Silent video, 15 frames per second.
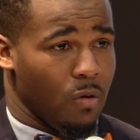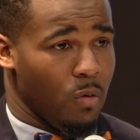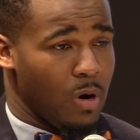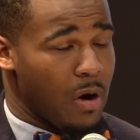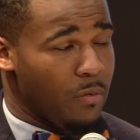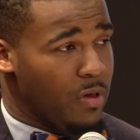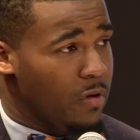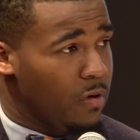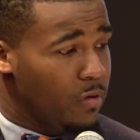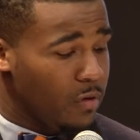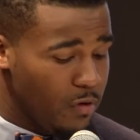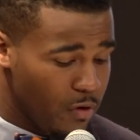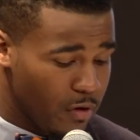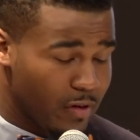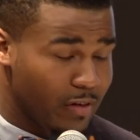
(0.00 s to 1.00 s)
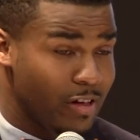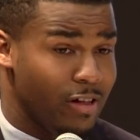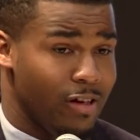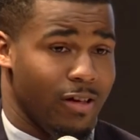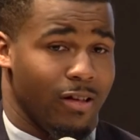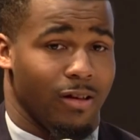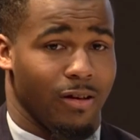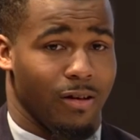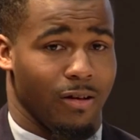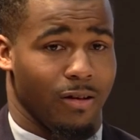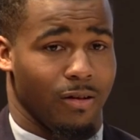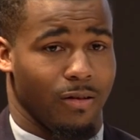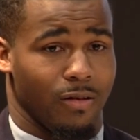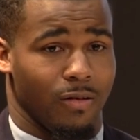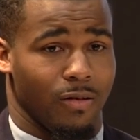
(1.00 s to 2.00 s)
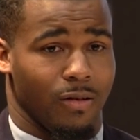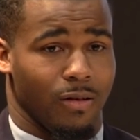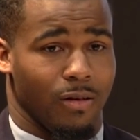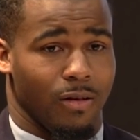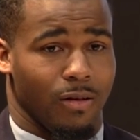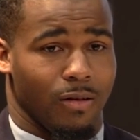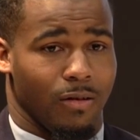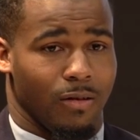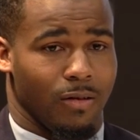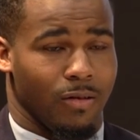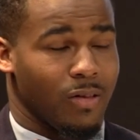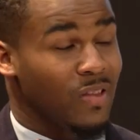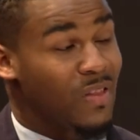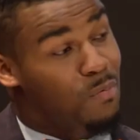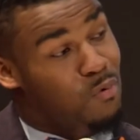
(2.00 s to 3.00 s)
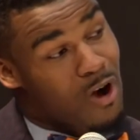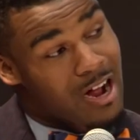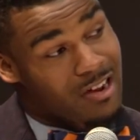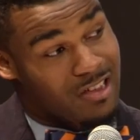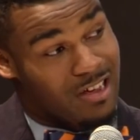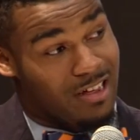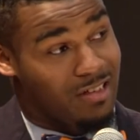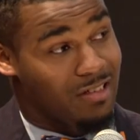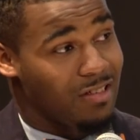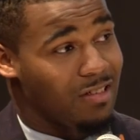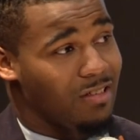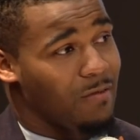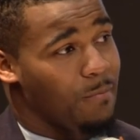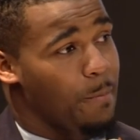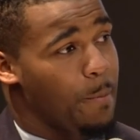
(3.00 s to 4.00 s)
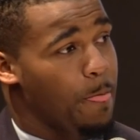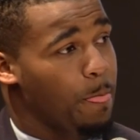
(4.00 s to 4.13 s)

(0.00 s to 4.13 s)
when I return to New York City, to the projects,